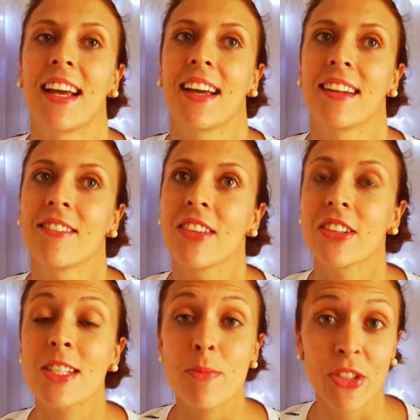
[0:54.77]
and
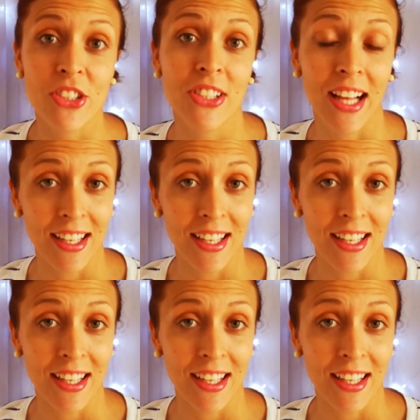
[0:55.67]
very spiritual